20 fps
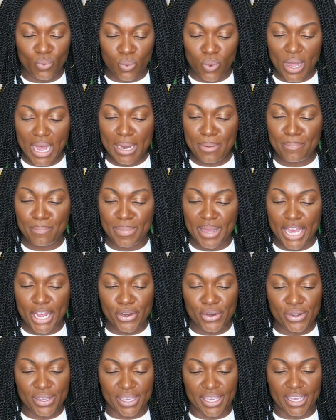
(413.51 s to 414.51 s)
what
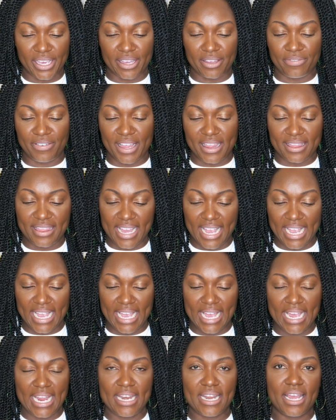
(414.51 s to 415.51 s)
better gift
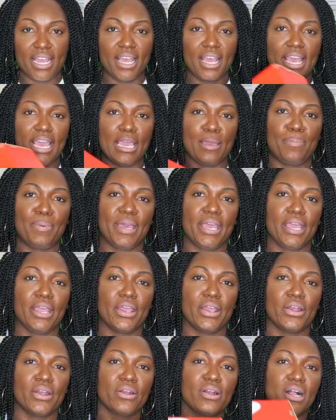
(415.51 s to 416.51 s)
than a
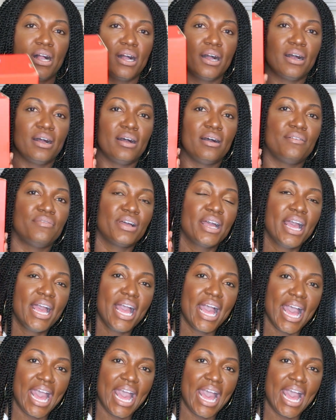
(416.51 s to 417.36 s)
pair of